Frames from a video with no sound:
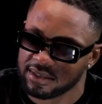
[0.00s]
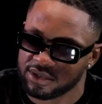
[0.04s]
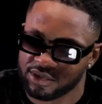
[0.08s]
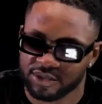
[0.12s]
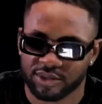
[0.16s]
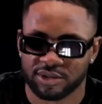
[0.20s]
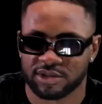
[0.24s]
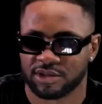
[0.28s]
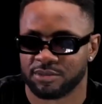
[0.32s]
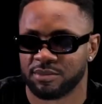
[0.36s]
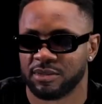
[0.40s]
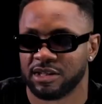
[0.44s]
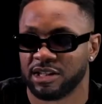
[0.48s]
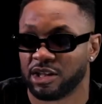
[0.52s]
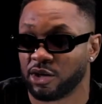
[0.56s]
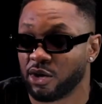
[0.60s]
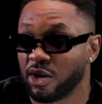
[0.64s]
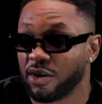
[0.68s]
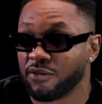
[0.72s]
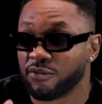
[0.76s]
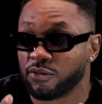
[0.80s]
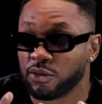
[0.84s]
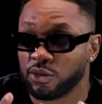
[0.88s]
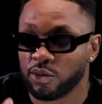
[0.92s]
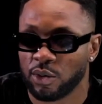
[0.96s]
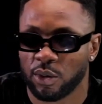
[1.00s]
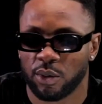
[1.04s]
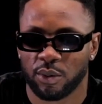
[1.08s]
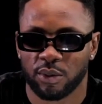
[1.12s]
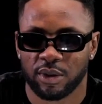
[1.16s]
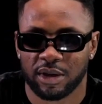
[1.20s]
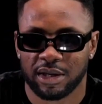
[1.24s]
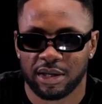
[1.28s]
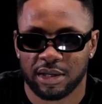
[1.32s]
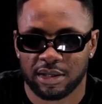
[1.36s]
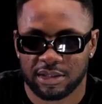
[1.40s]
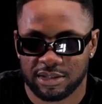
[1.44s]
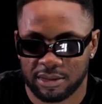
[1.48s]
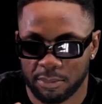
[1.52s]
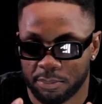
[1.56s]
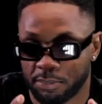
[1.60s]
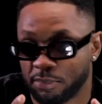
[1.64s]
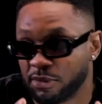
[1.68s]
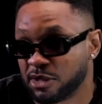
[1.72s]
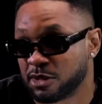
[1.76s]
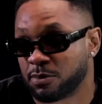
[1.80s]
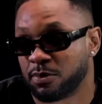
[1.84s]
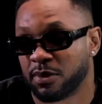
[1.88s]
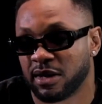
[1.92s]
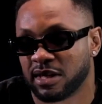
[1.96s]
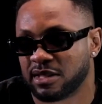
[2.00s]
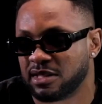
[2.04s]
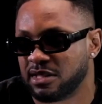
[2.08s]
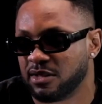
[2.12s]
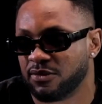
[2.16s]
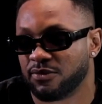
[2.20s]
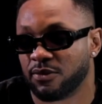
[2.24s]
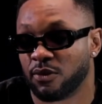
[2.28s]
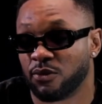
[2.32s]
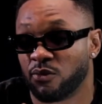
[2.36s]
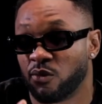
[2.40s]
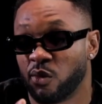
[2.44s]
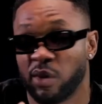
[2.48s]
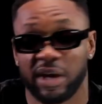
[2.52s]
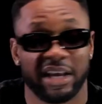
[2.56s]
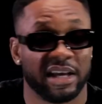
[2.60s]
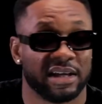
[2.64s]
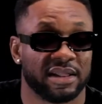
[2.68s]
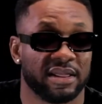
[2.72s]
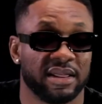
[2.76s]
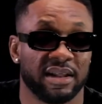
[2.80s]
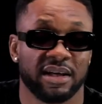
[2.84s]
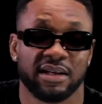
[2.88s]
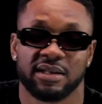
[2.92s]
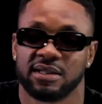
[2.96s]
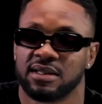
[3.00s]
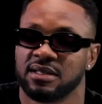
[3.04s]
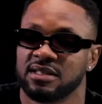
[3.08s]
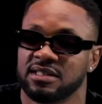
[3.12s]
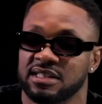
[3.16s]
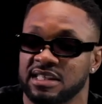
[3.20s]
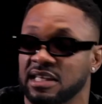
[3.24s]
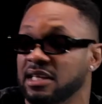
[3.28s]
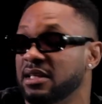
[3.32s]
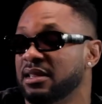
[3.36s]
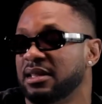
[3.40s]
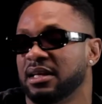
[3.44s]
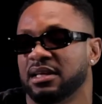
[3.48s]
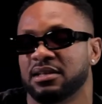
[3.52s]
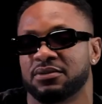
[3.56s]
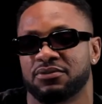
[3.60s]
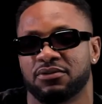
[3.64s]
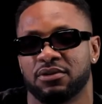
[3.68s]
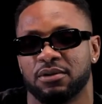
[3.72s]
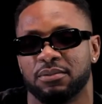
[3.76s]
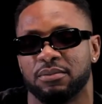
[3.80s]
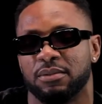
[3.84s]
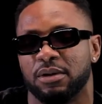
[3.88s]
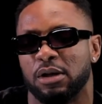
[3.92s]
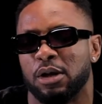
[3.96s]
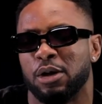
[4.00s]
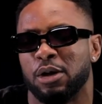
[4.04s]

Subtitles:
Trust me, they don't even know the perspective of where you're seeing things from.